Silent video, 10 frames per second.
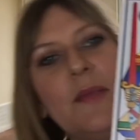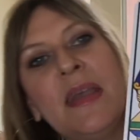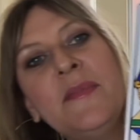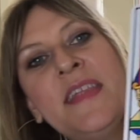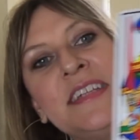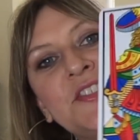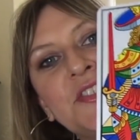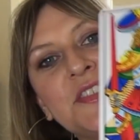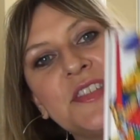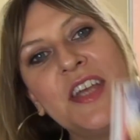Maybe that's
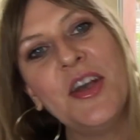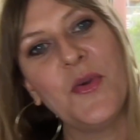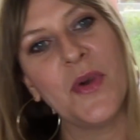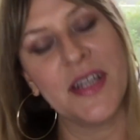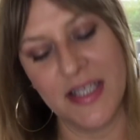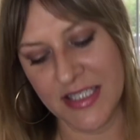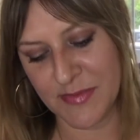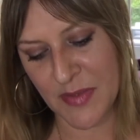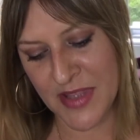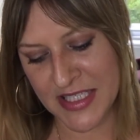just what it is.
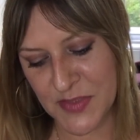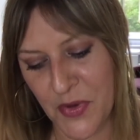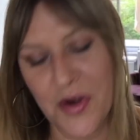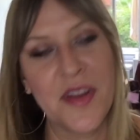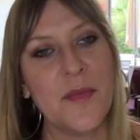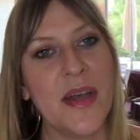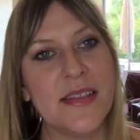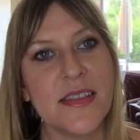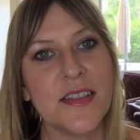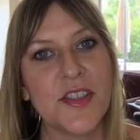Maybe that's part of the
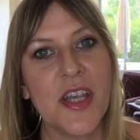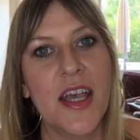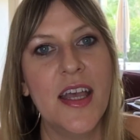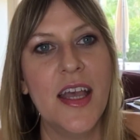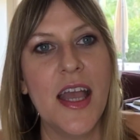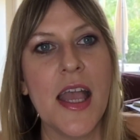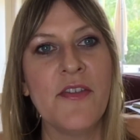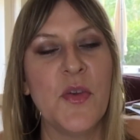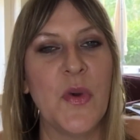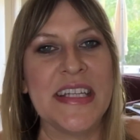message.
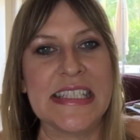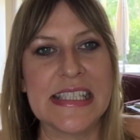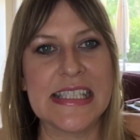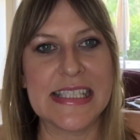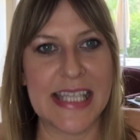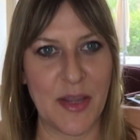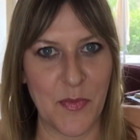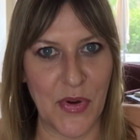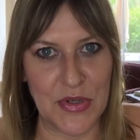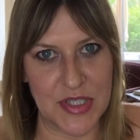Everyone is the
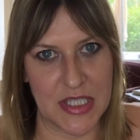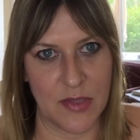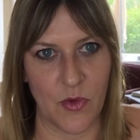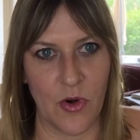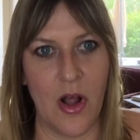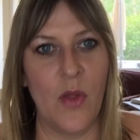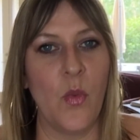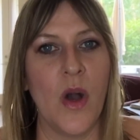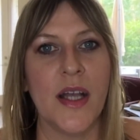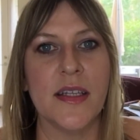same person. We're all
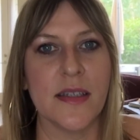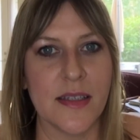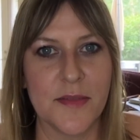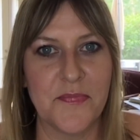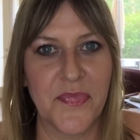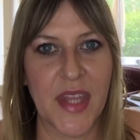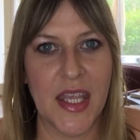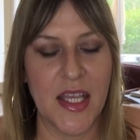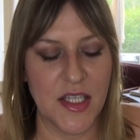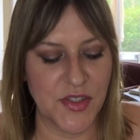one.
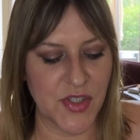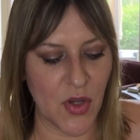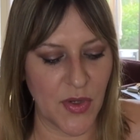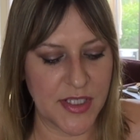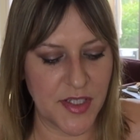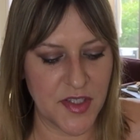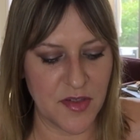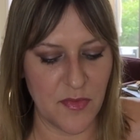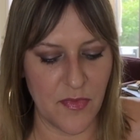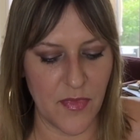So it
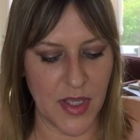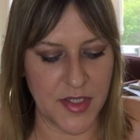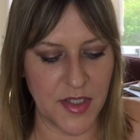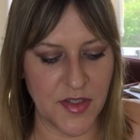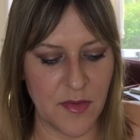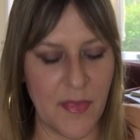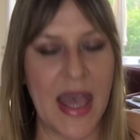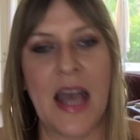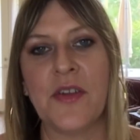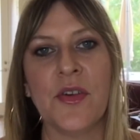doesn't
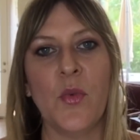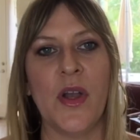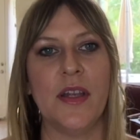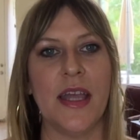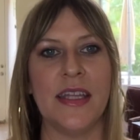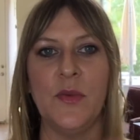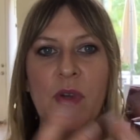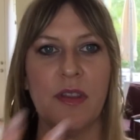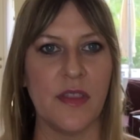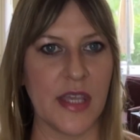matter what
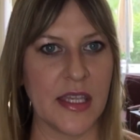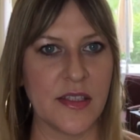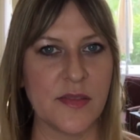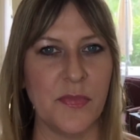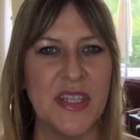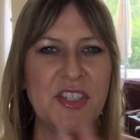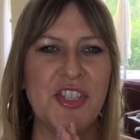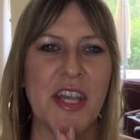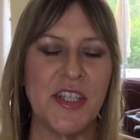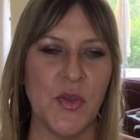anyone thinks. Be
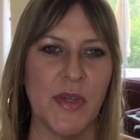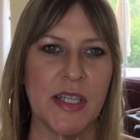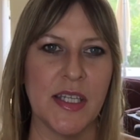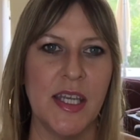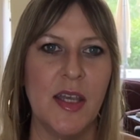genuine.